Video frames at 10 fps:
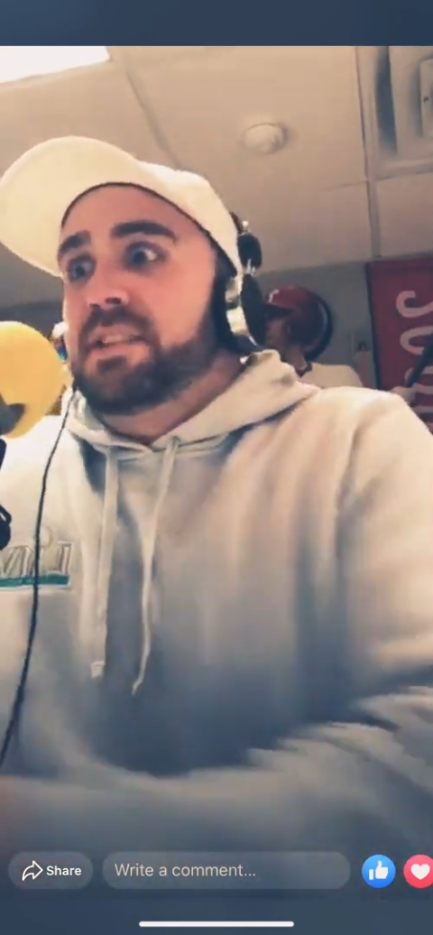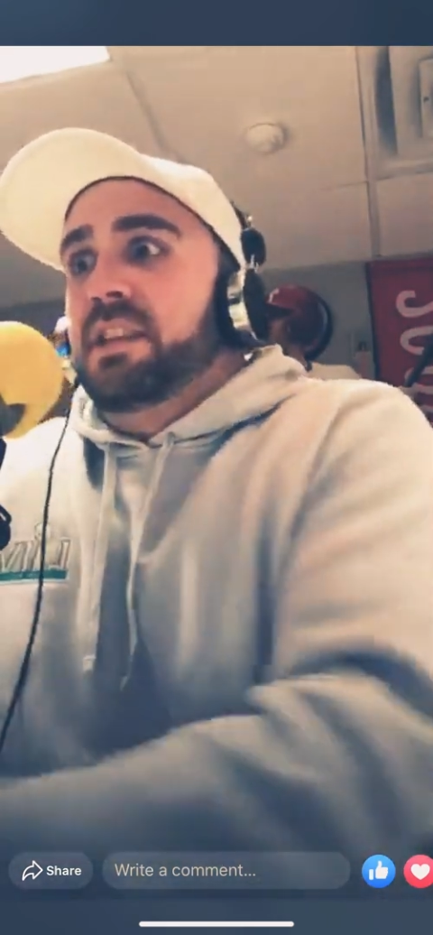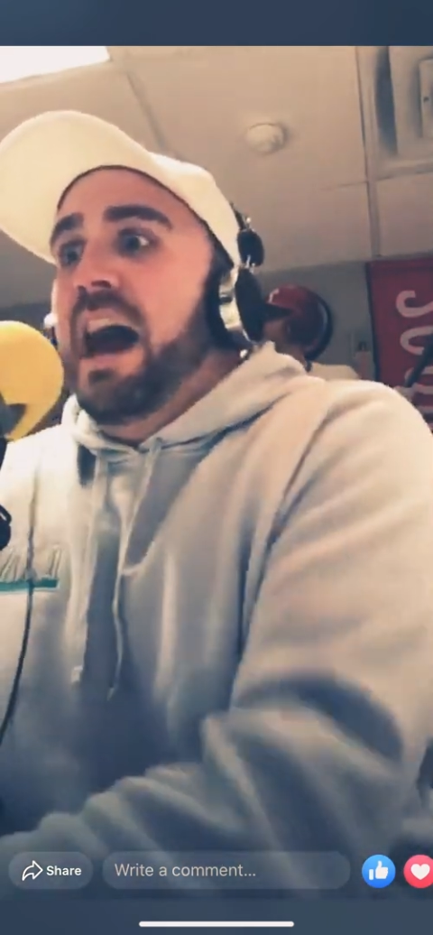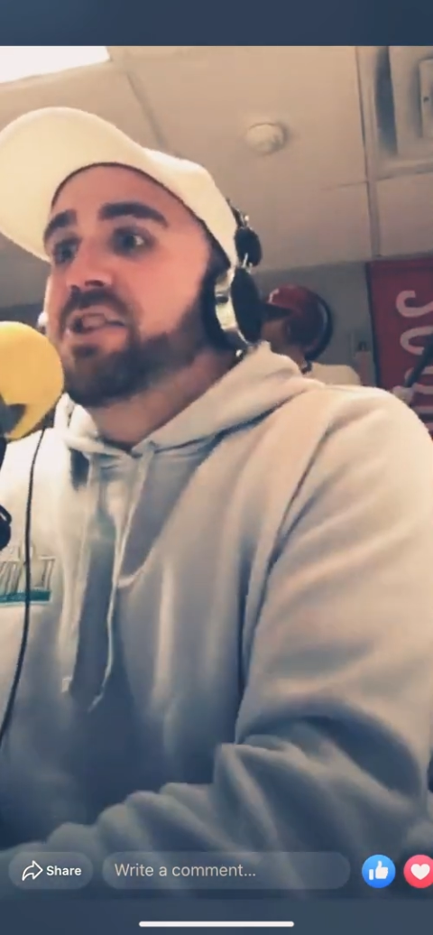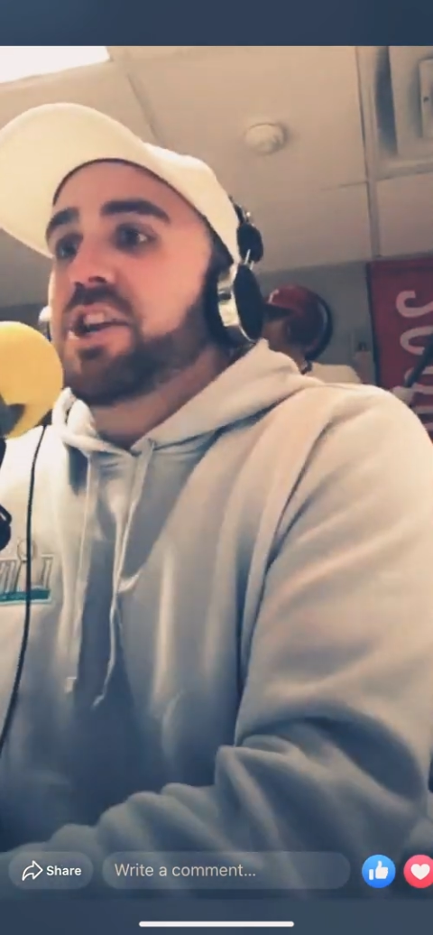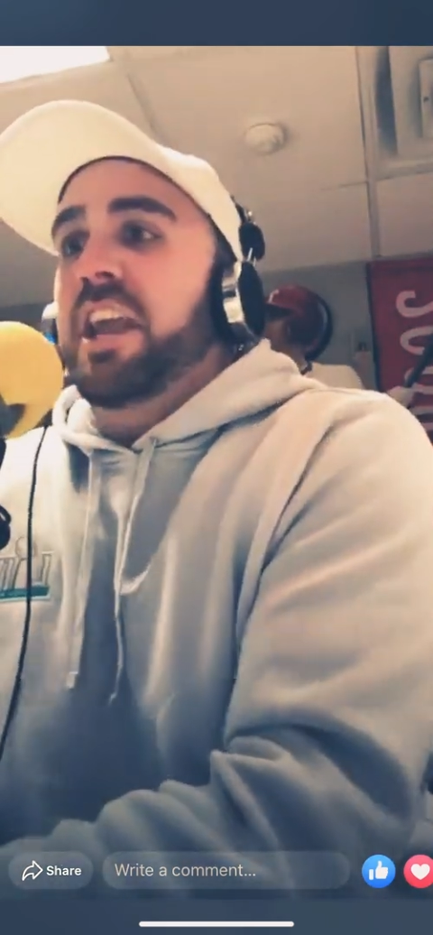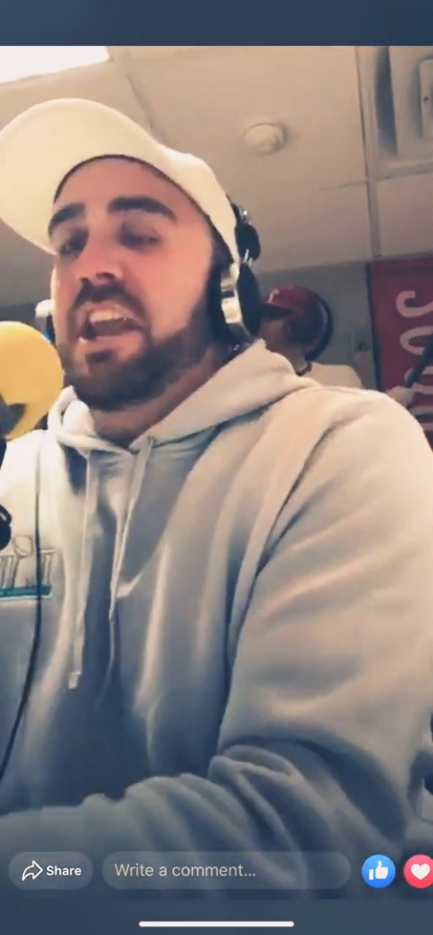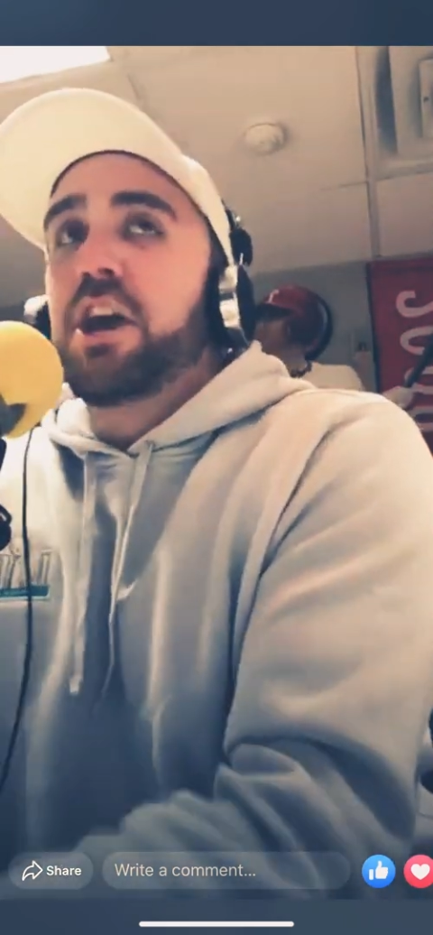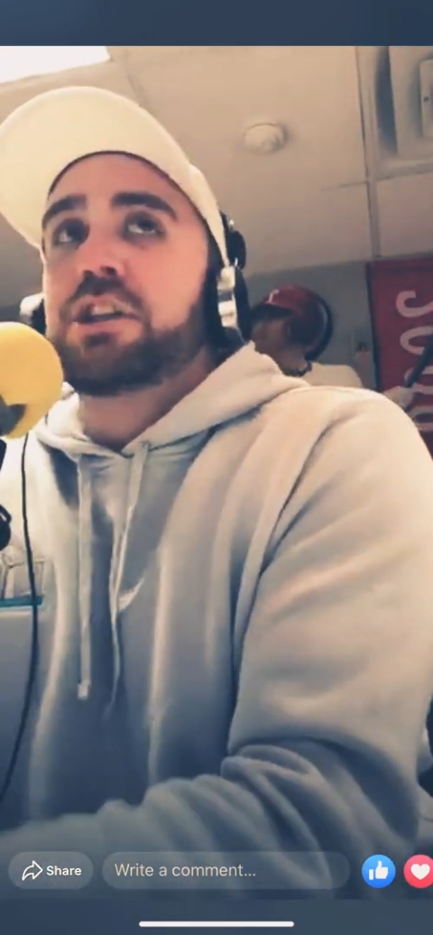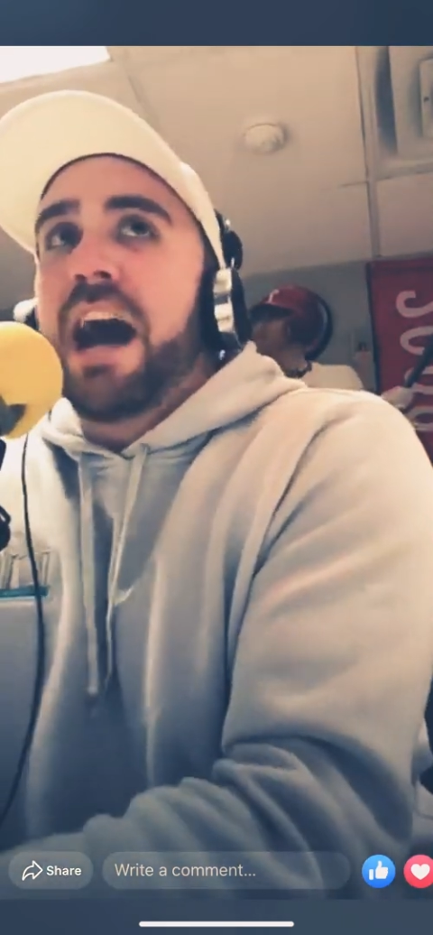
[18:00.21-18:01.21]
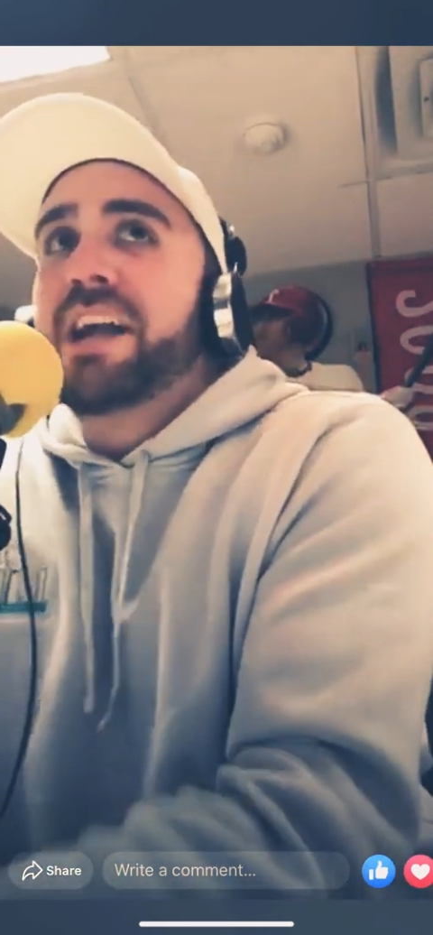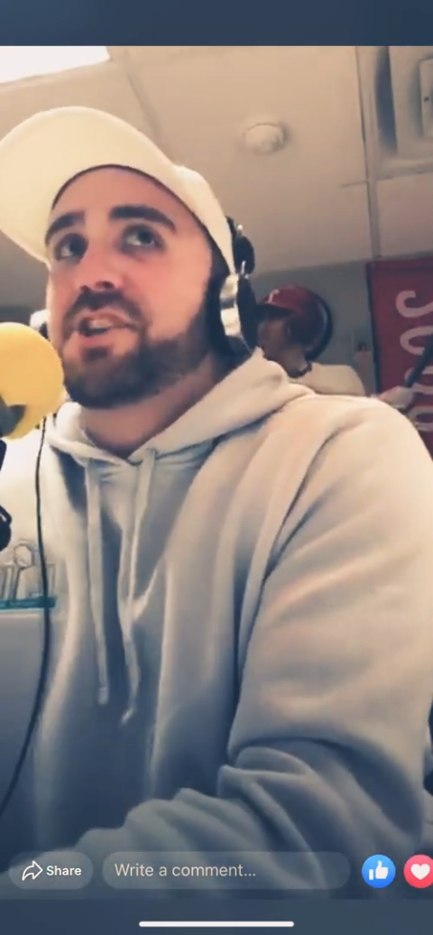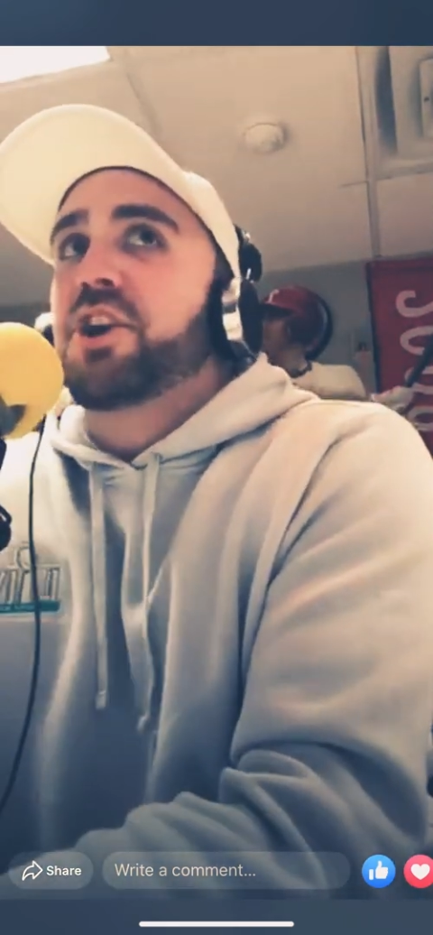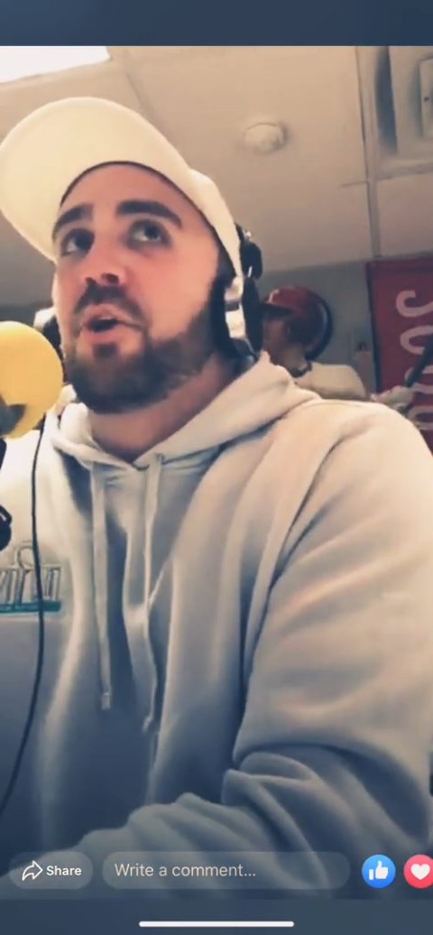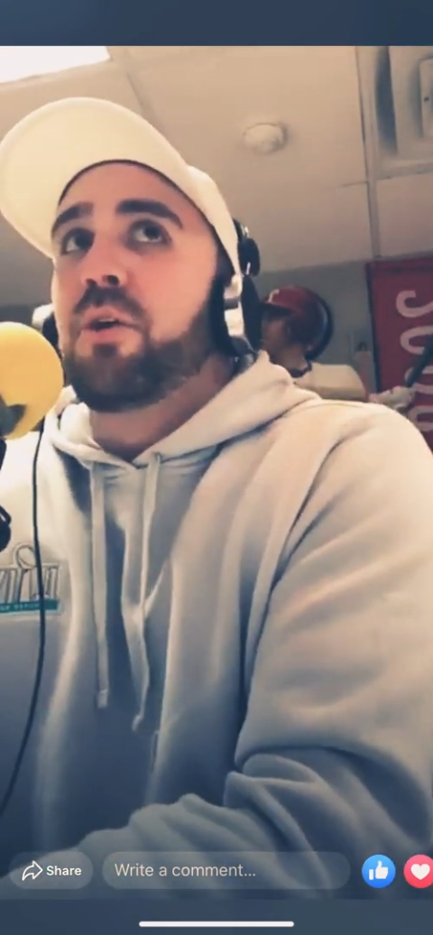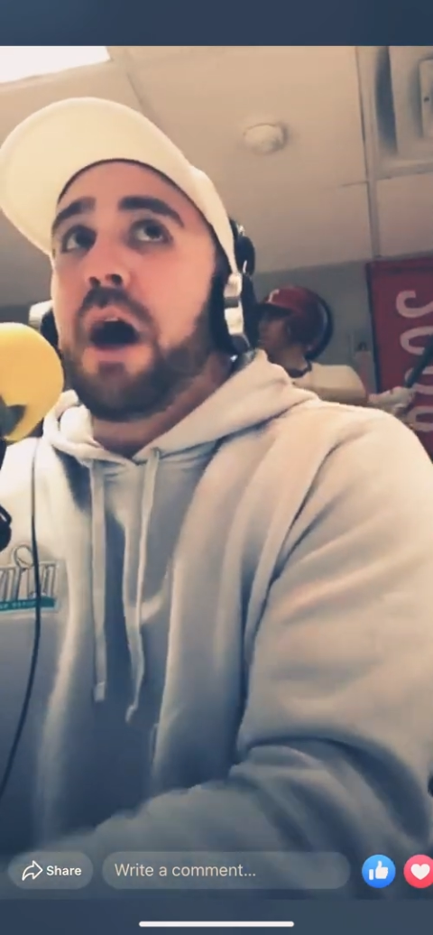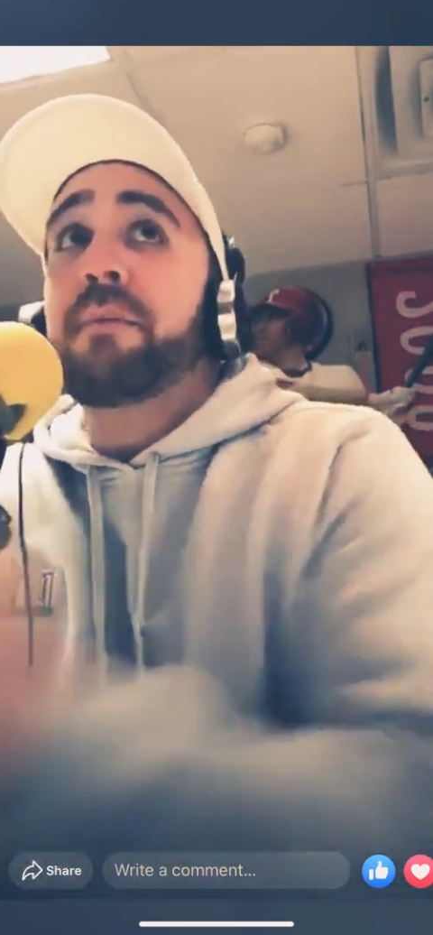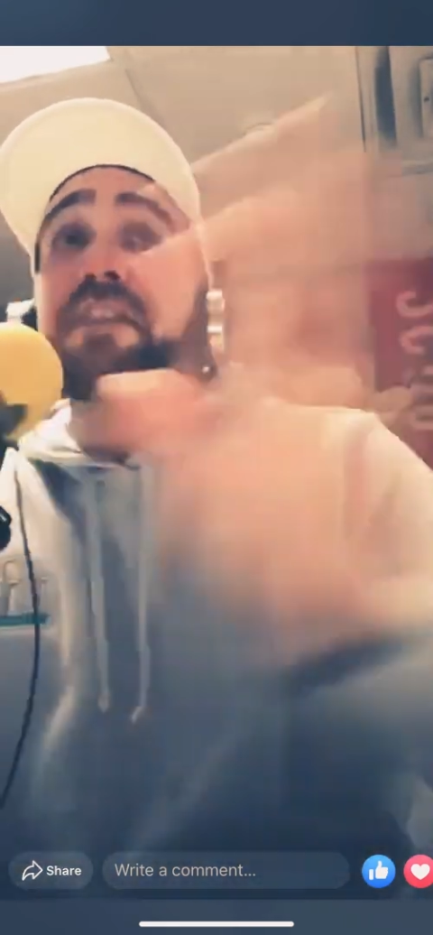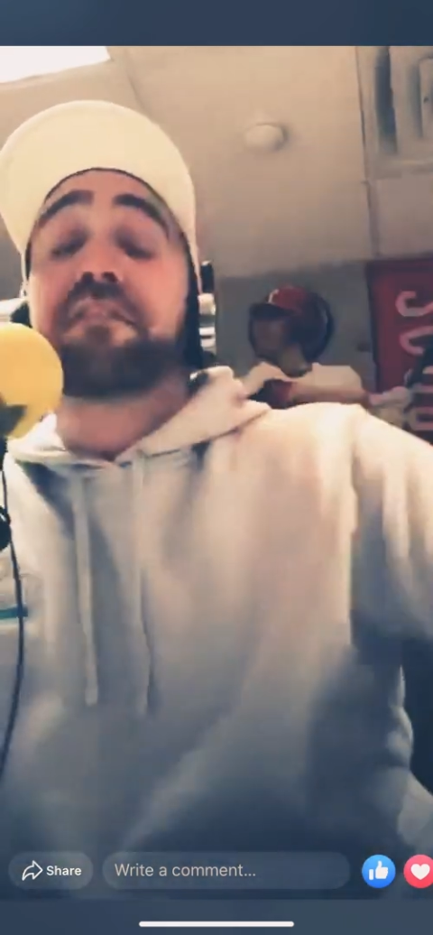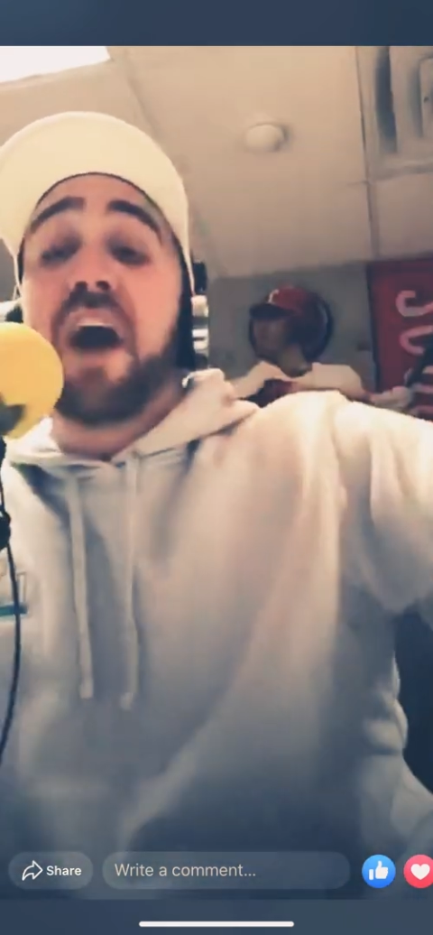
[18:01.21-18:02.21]
logic and illogical. I
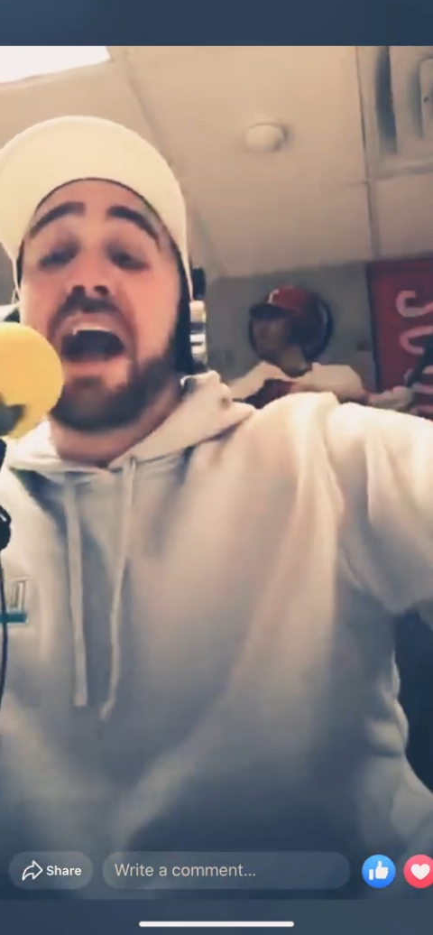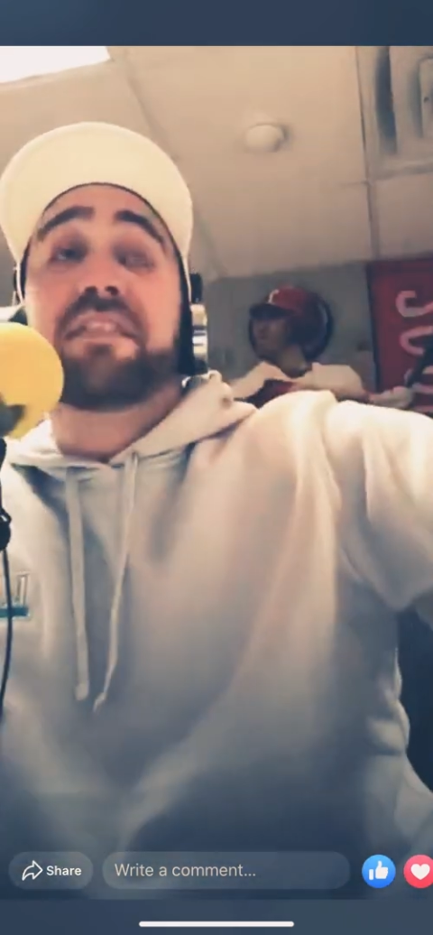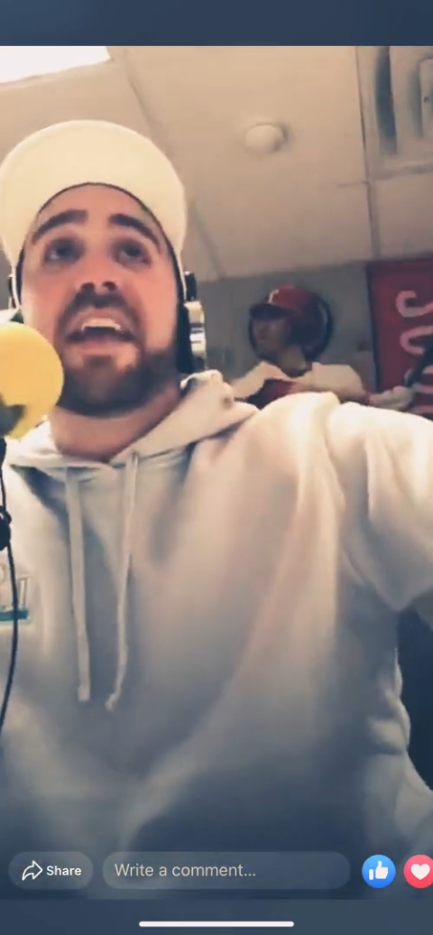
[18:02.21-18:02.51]
mean, fine. They